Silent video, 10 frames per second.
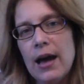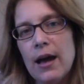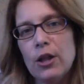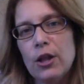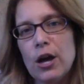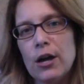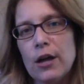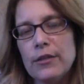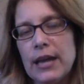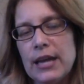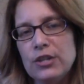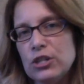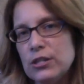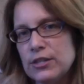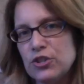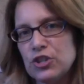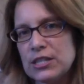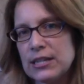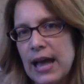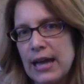along all the edges is just
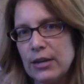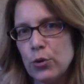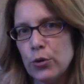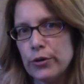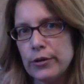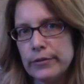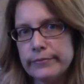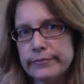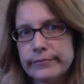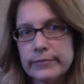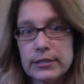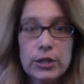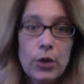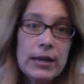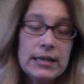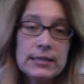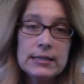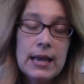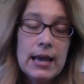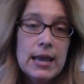an I-cord. So it's
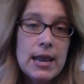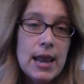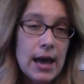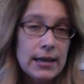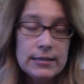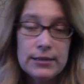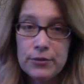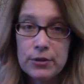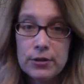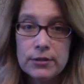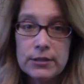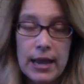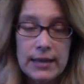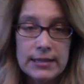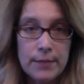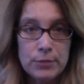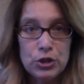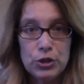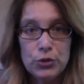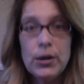not a difficult tank top to do.